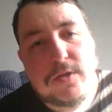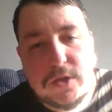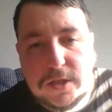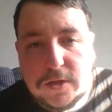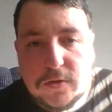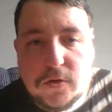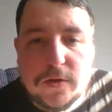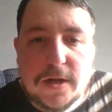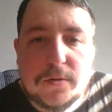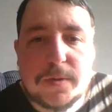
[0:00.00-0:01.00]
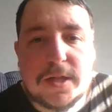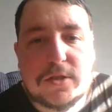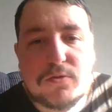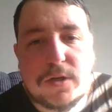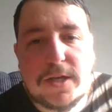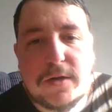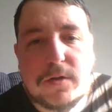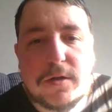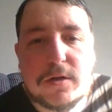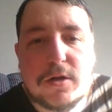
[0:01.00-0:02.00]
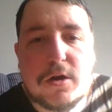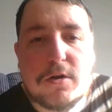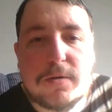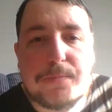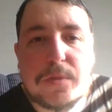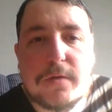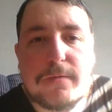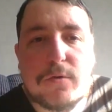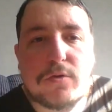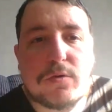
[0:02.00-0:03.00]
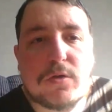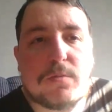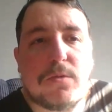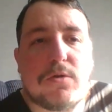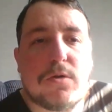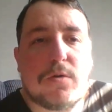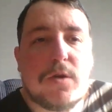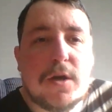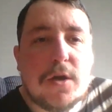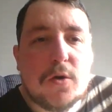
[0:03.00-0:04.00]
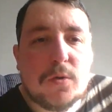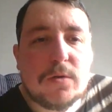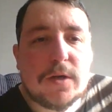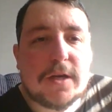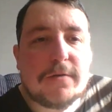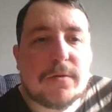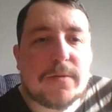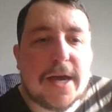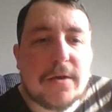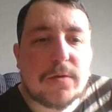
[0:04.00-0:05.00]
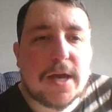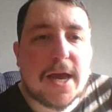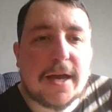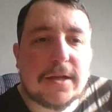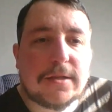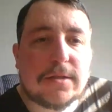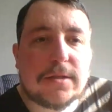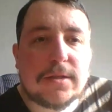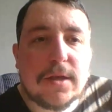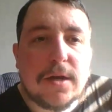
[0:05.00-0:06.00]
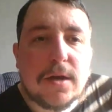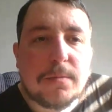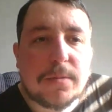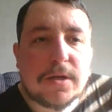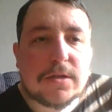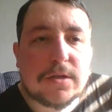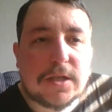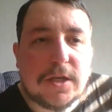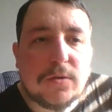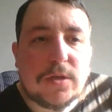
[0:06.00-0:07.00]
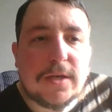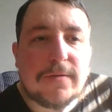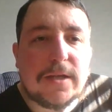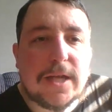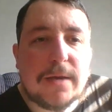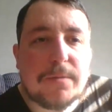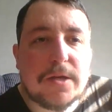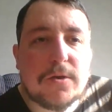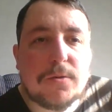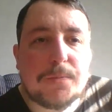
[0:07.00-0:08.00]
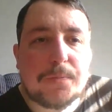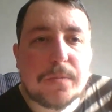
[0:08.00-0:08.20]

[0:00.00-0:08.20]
just letting you know now, but let's run down other card for tomorrow. We will hear from the Outcasts, plus QTV debut.